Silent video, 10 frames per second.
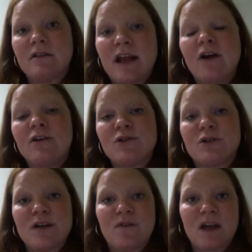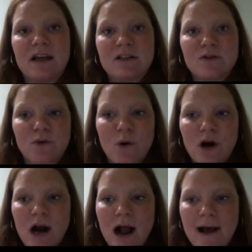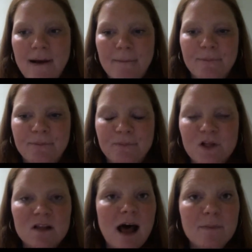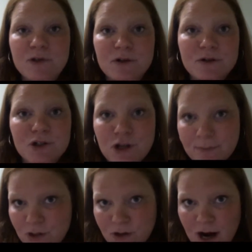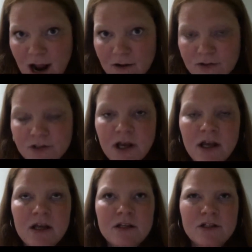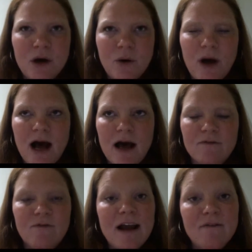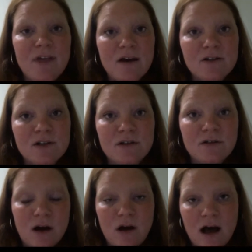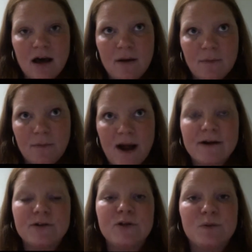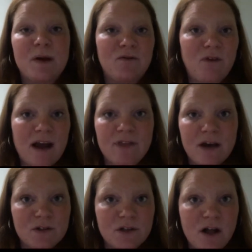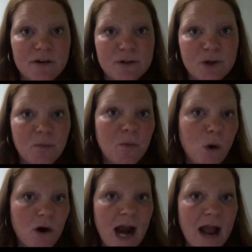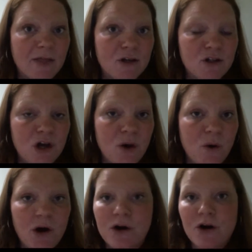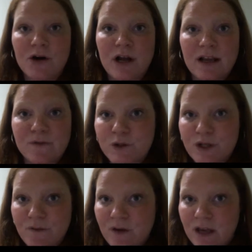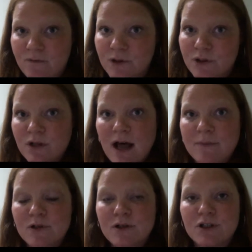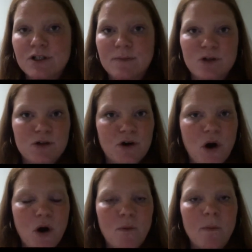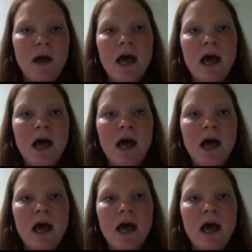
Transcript: earn certificates for lobsters shipped to their house. So 5,000 buyers who spend $5,000 or more at the show earn a gift certificate for 2 lobsters shipped to their home.